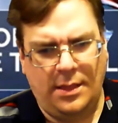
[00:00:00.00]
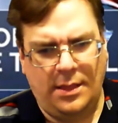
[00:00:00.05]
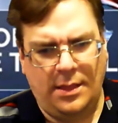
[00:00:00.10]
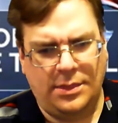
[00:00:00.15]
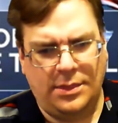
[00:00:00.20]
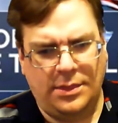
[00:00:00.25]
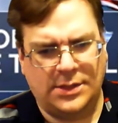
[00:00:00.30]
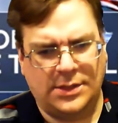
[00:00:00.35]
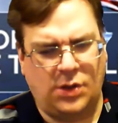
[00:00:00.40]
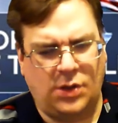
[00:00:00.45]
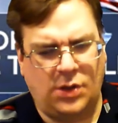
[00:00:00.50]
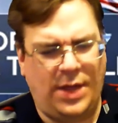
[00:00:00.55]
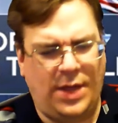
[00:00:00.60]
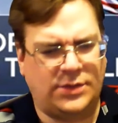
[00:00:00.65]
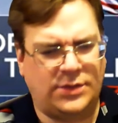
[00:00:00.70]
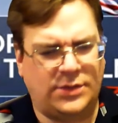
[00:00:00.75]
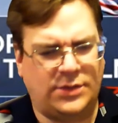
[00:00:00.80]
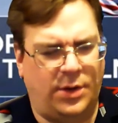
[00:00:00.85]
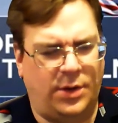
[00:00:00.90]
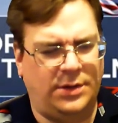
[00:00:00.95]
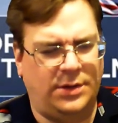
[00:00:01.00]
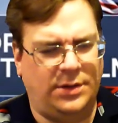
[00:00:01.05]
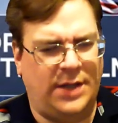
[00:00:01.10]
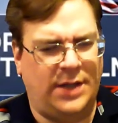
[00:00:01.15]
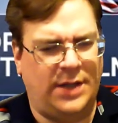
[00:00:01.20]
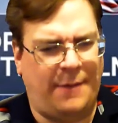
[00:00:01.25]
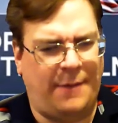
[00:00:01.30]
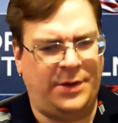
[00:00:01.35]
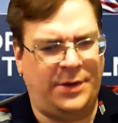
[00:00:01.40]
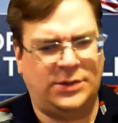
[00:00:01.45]
so that's what
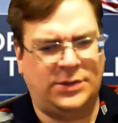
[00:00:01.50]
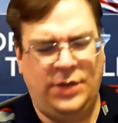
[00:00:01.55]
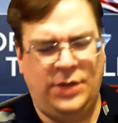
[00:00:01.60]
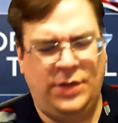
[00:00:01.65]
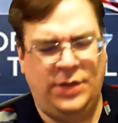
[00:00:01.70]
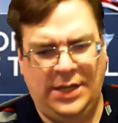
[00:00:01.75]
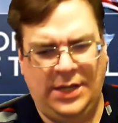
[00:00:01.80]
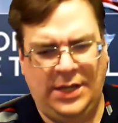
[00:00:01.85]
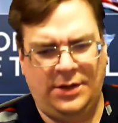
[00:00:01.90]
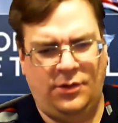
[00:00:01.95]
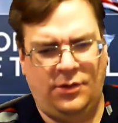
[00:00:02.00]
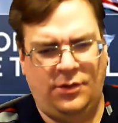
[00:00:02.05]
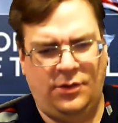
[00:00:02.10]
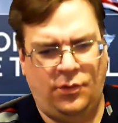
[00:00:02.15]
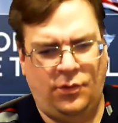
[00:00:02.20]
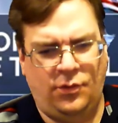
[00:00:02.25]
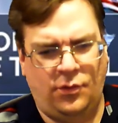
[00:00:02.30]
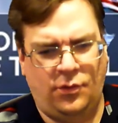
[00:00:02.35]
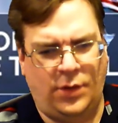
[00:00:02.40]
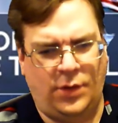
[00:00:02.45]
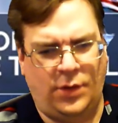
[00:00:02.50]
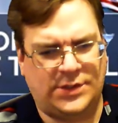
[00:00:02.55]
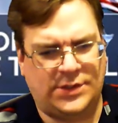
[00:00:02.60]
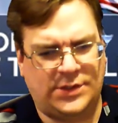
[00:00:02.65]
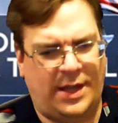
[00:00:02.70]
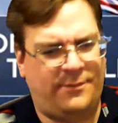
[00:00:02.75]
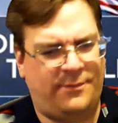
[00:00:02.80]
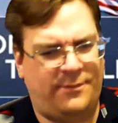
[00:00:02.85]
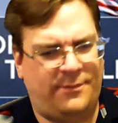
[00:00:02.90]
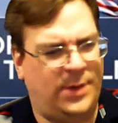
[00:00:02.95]
happened here. So he quits
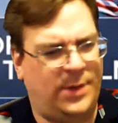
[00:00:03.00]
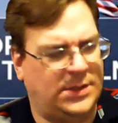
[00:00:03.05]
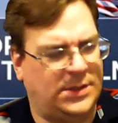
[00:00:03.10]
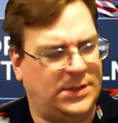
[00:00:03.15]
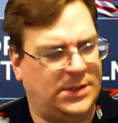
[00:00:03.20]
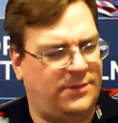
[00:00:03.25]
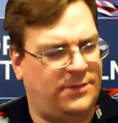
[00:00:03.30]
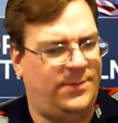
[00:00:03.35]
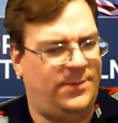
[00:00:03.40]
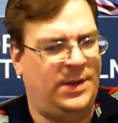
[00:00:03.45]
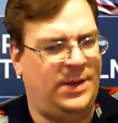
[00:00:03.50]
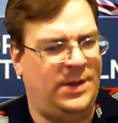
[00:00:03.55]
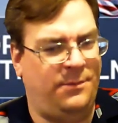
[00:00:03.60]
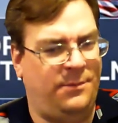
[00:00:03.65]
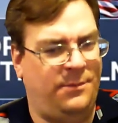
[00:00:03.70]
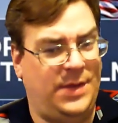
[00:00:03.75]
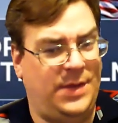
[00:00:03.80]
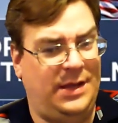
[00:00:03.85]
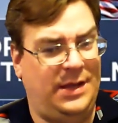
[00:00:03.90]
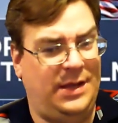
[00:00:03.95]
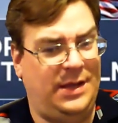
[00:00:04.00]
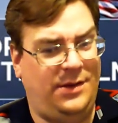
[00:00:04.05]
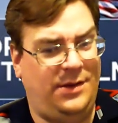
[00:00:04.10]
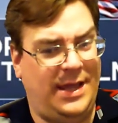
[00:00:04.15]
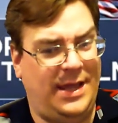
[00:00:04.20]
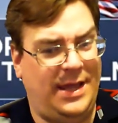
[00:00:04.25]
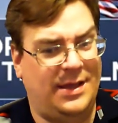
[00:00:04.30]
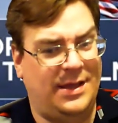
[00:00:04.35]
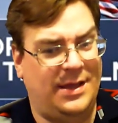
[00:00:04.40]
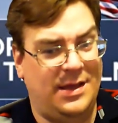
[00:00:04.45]
that because of him being
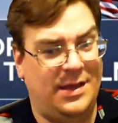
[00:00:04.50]
like,